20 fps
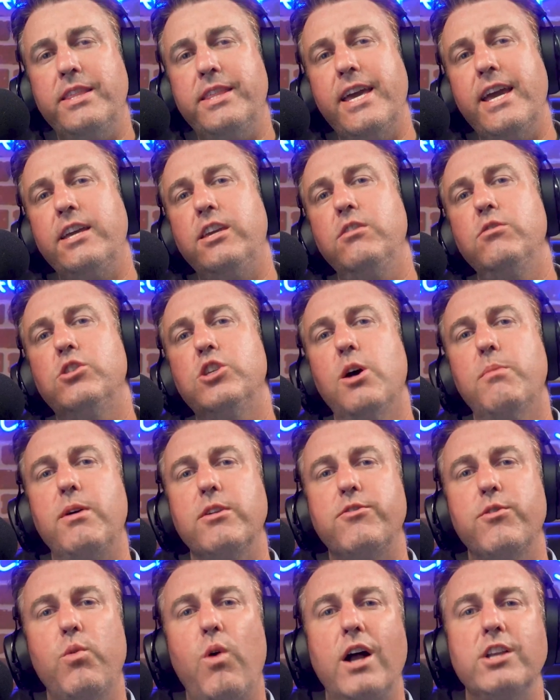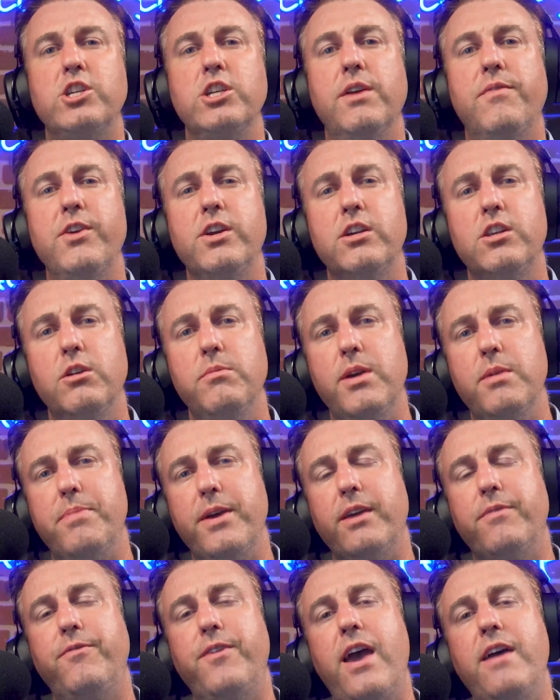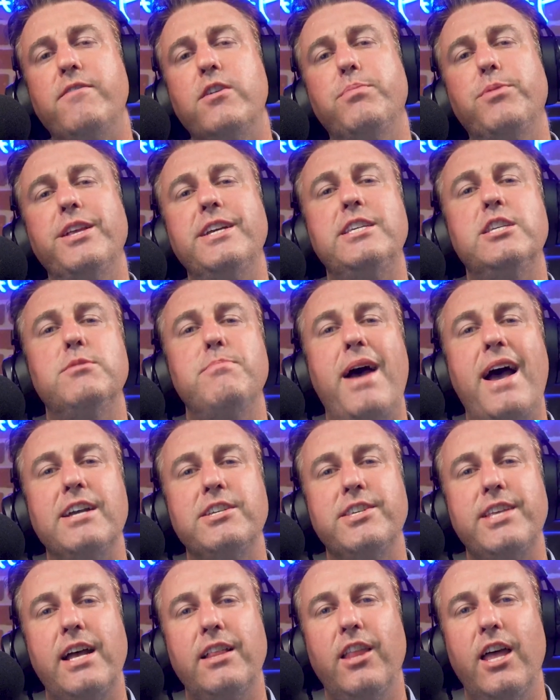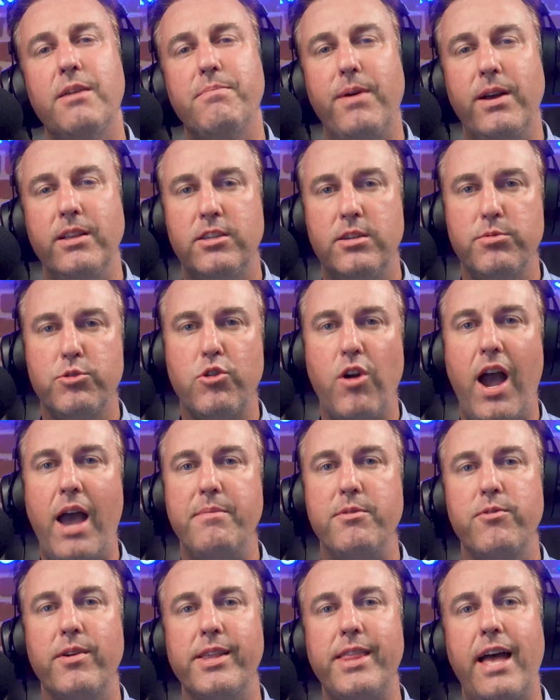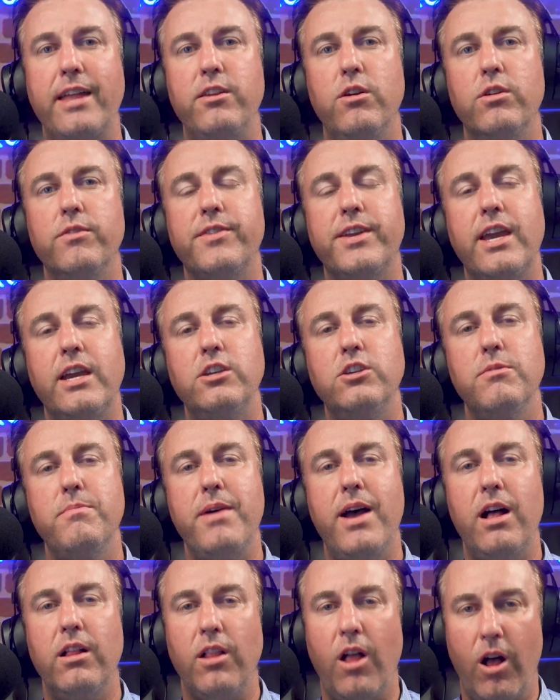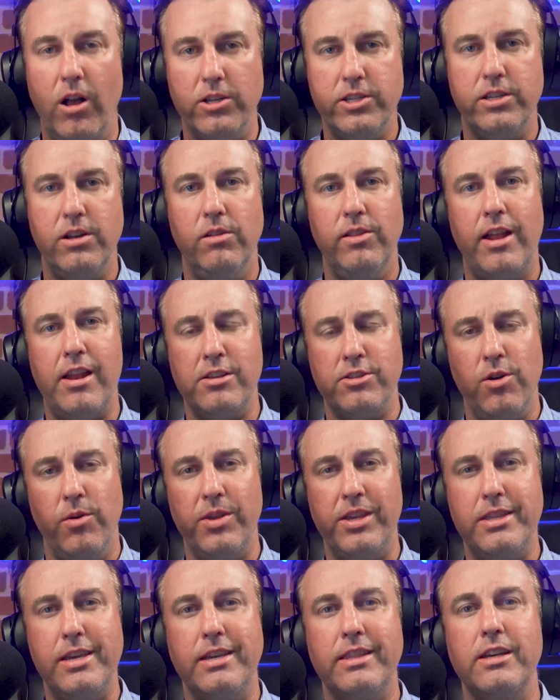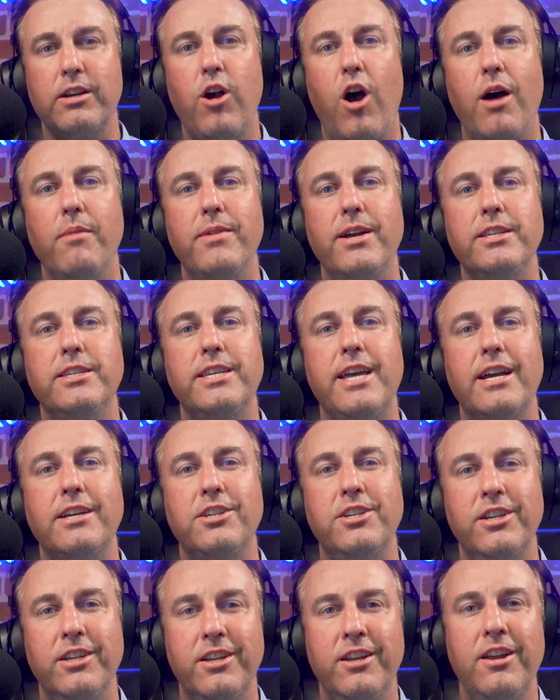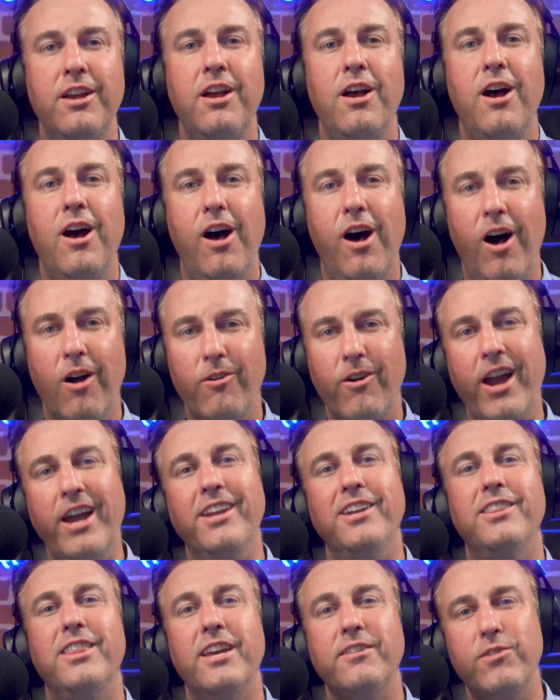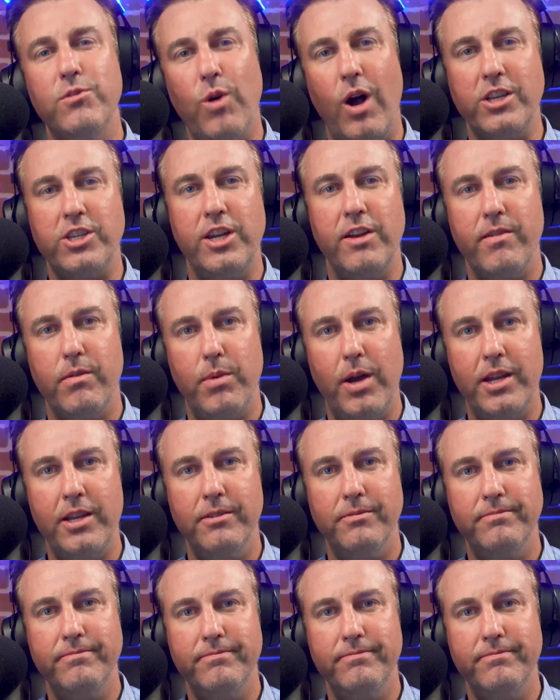Thank you so much for watching. If you could do me a big favor, please smash that like button, subscribe, and ring that notification bell. Also, let us know what you think in the comment section. All right. Thanks for watching, everybody.